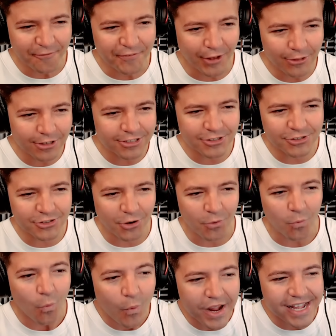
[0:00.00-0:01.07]
villagers are
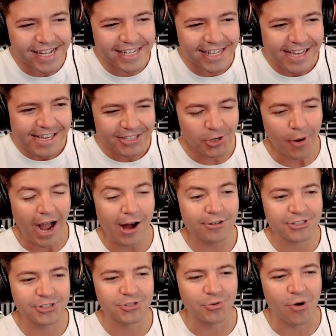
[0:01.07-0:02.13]
weak. So how
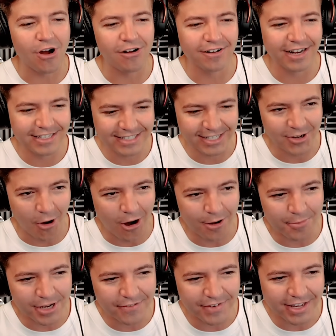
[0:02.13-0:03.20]
strong is this
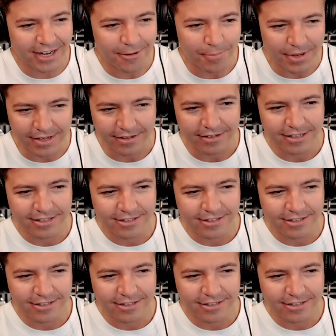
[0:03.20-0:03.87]
army even gonna be?